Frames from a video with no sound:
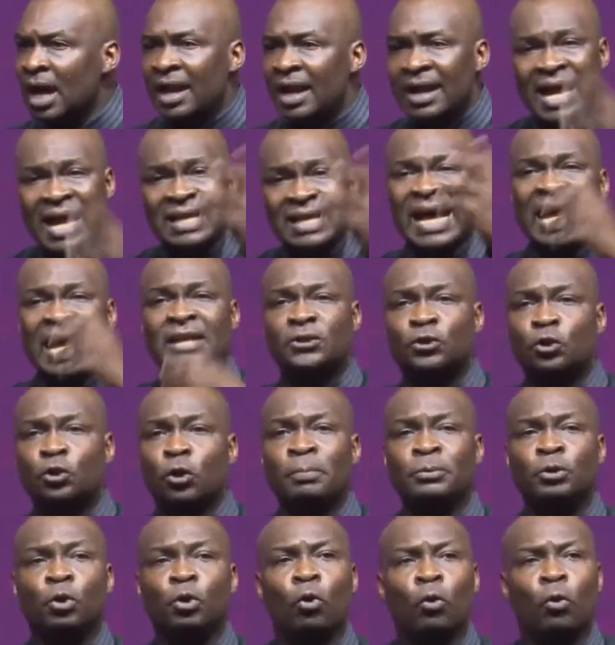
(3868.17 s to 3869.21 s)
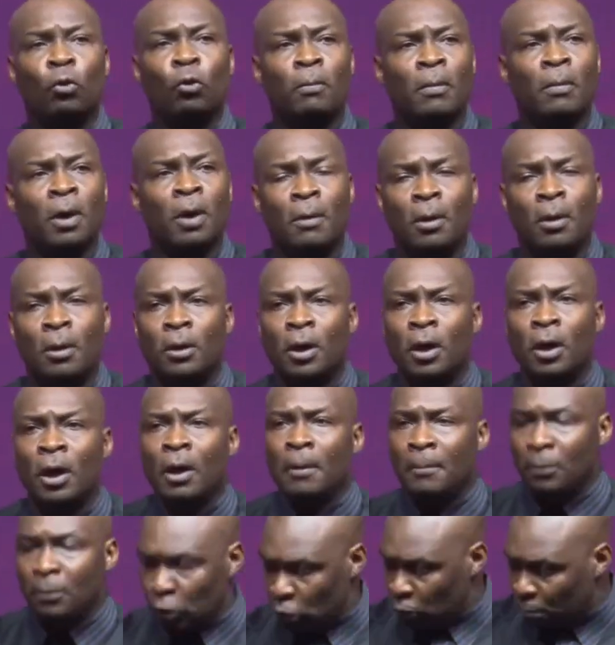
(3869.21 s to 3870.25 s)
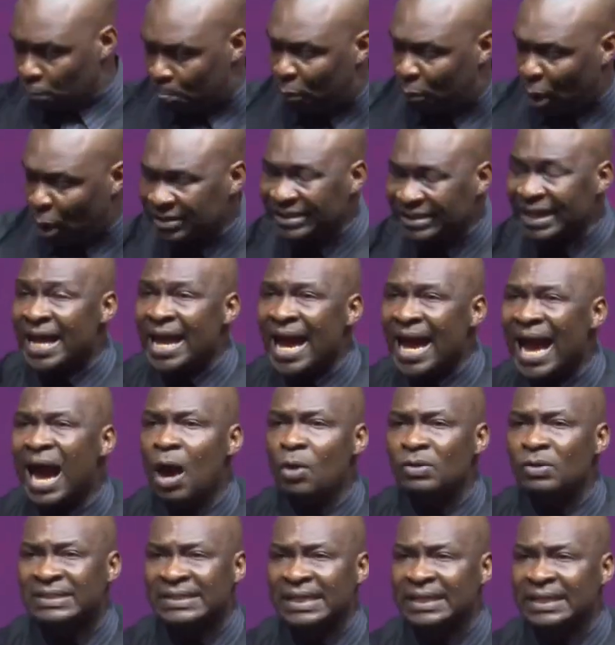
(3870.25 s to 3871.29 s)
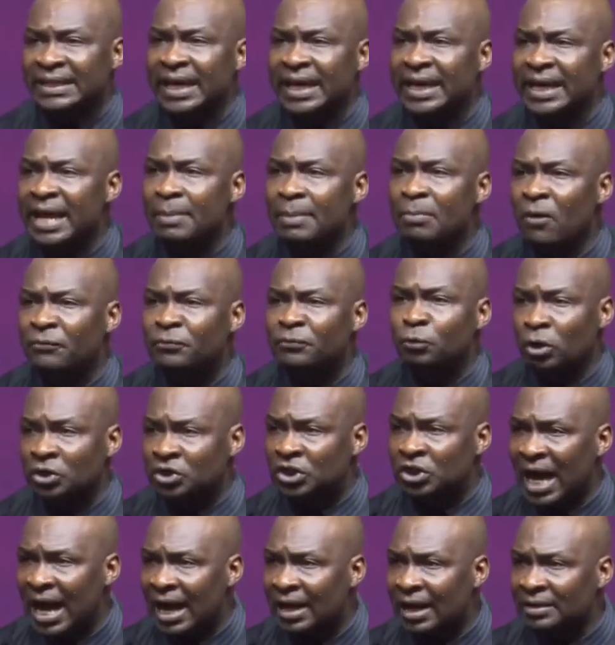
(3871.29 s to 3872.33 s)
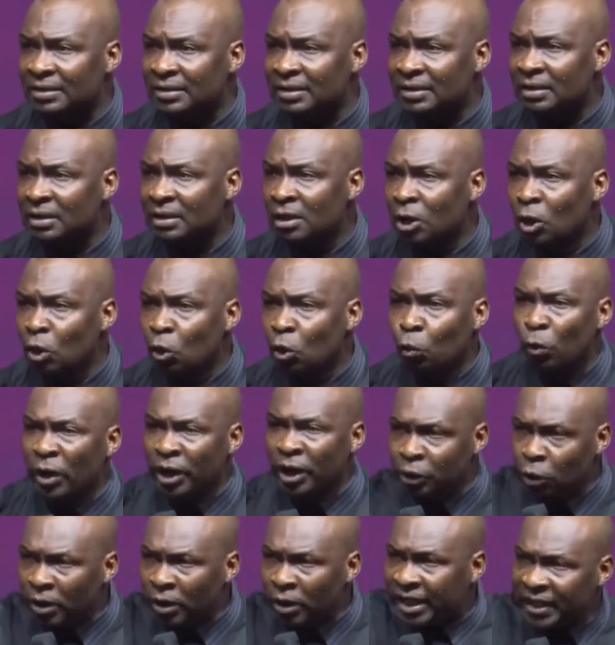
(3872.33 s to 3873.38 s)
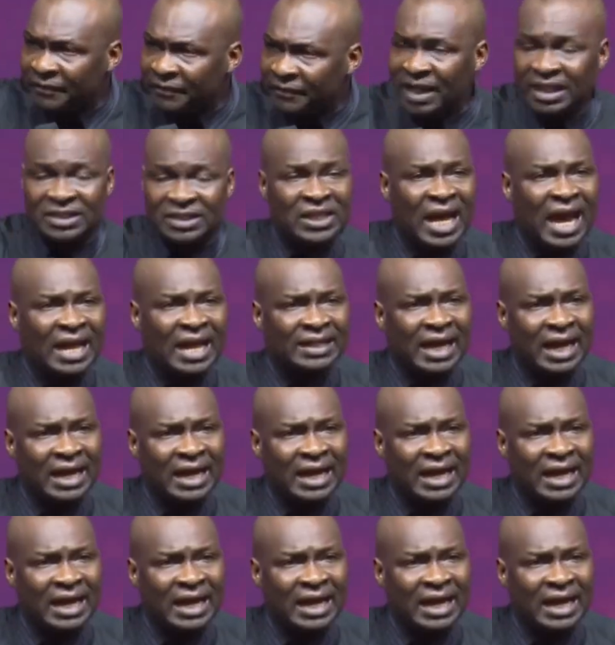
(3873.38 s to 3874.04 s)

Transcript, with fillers: Let's assume you bought a house in the name of your child. Will you give the child